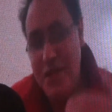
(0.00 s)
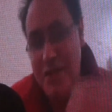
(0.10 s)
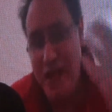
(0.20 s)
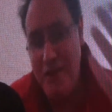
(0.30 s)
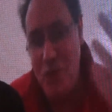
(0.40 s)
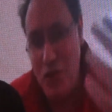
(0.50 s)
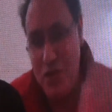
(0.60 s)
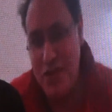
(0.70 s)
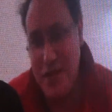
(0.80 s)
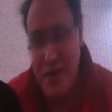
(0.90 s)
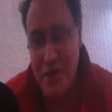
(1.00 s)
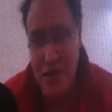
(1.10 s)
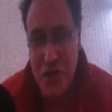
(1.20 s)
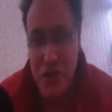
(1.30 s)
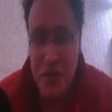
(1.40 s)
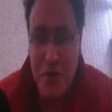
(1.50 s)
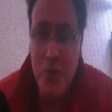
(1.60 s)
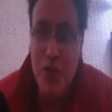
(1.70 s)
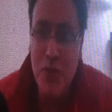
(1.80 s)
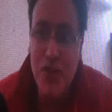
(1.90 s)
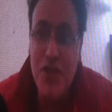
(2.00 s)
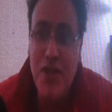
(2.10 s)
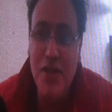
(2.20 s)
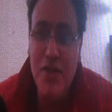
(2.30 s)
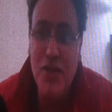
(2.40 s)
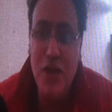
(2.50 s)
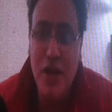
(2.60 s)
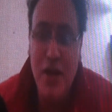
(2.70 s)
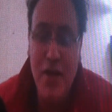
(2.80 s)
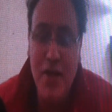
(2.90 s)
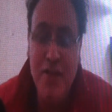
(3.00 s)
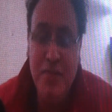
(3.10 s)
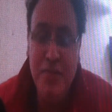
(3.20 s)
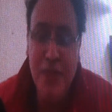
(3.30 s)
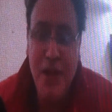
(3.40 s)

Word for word: As I said, we have a long-standing relationship with Swecha in this regard.